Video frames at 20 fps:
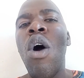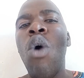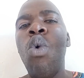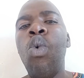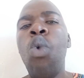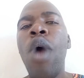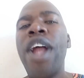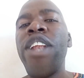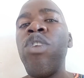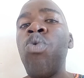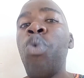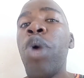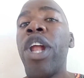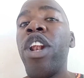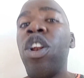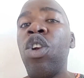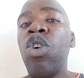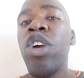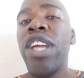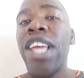When
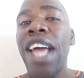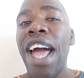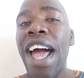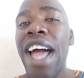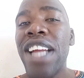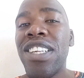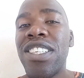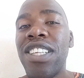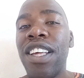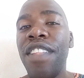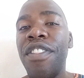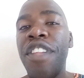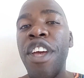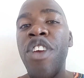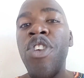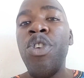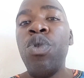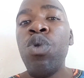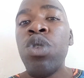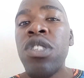we look at
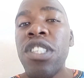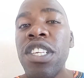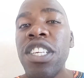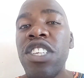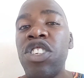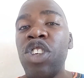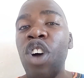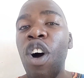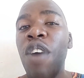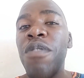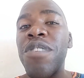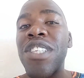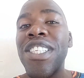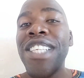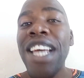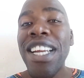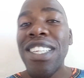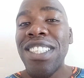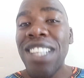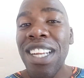the usage of
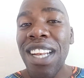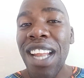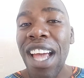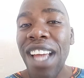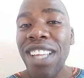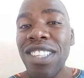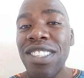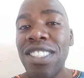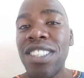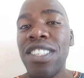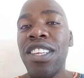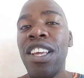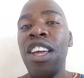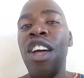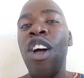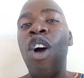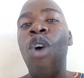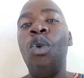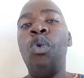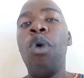satellites
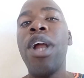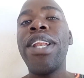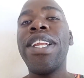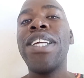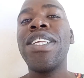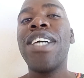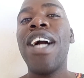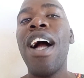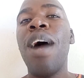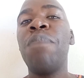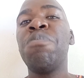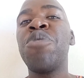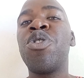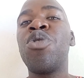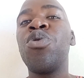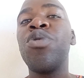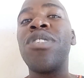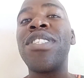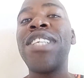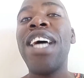when it
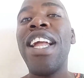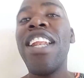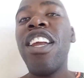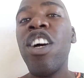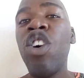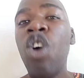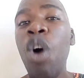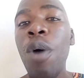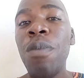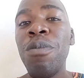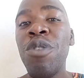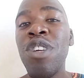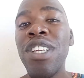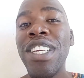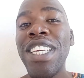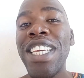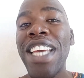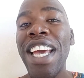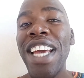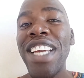comes to
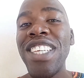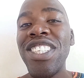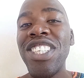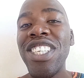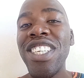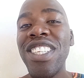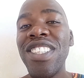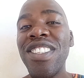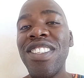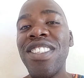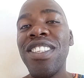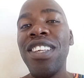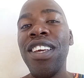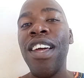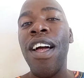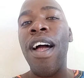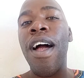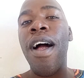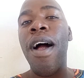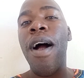telecommunications,
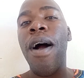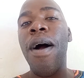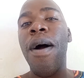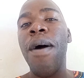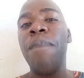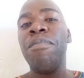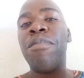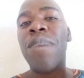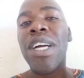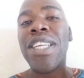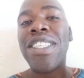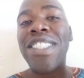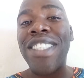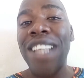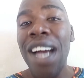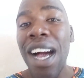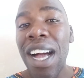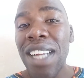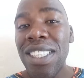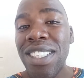
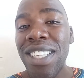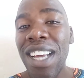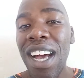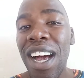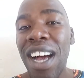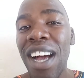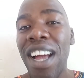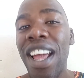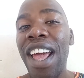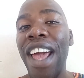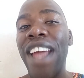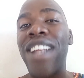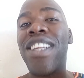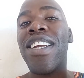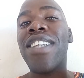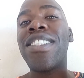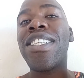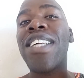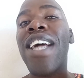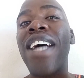data,
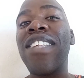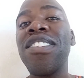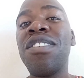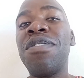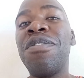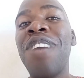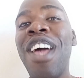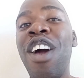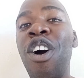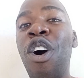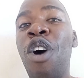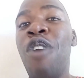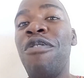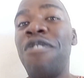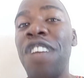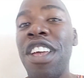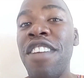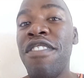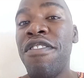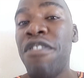and transfer
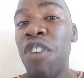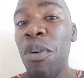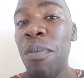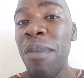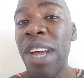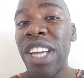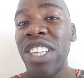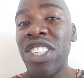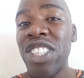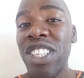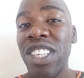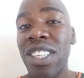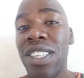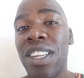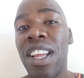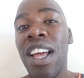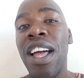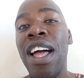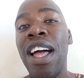of information,